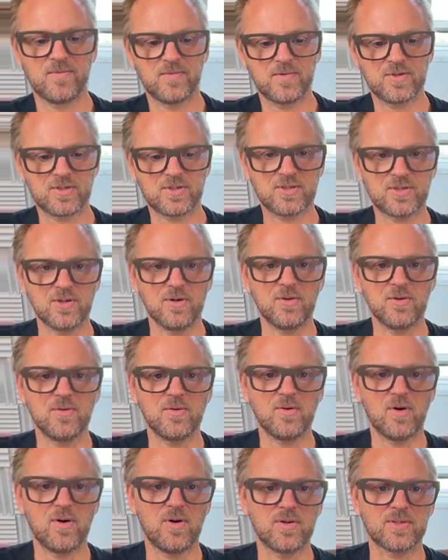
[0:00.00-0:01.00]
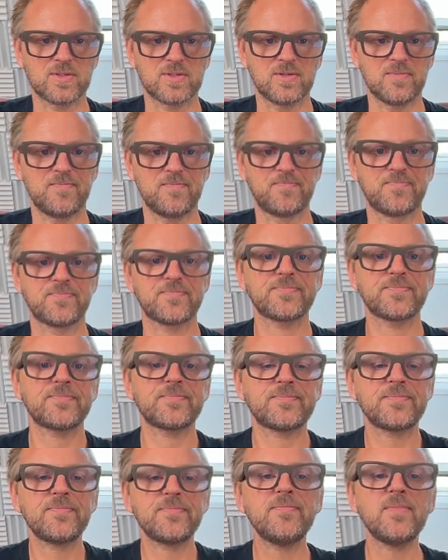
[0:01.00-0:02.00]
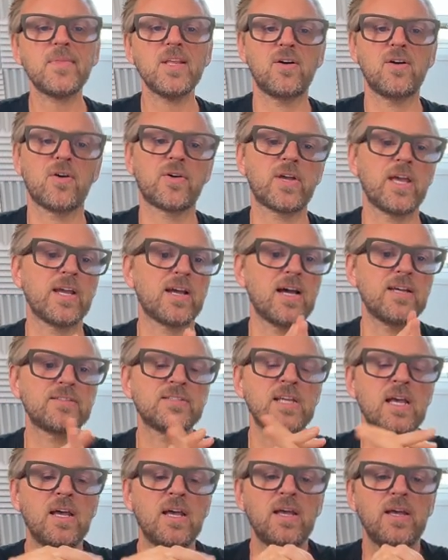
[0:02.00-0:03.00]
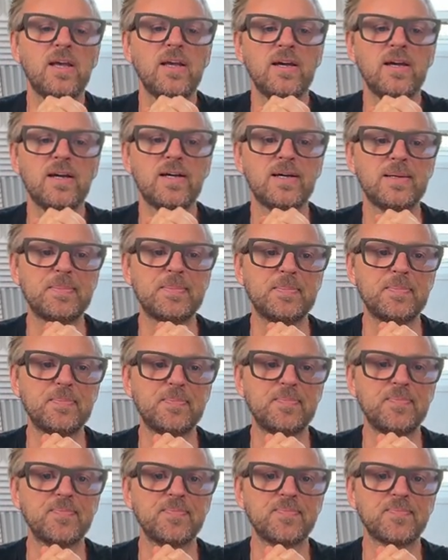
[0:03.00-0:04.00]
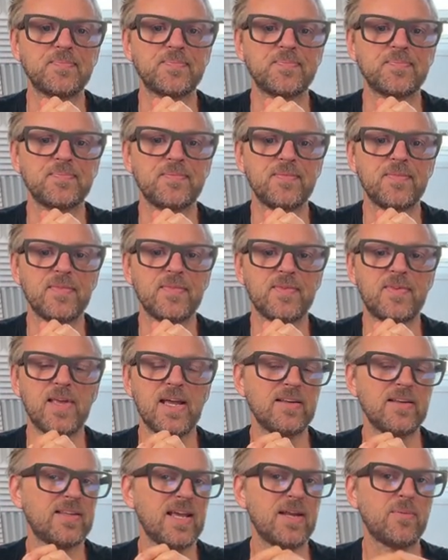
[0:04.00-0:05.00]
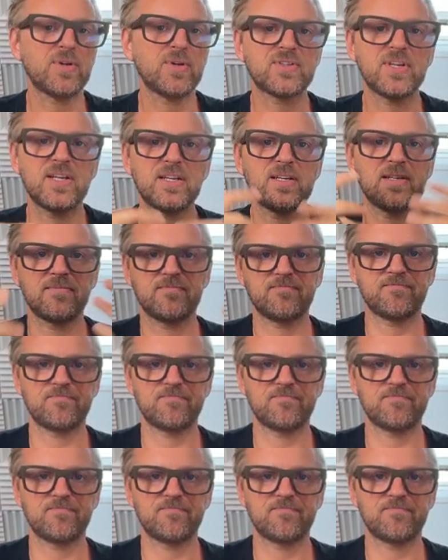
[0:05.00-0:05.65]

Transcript: So awesome. Okay, guys, um, that that was a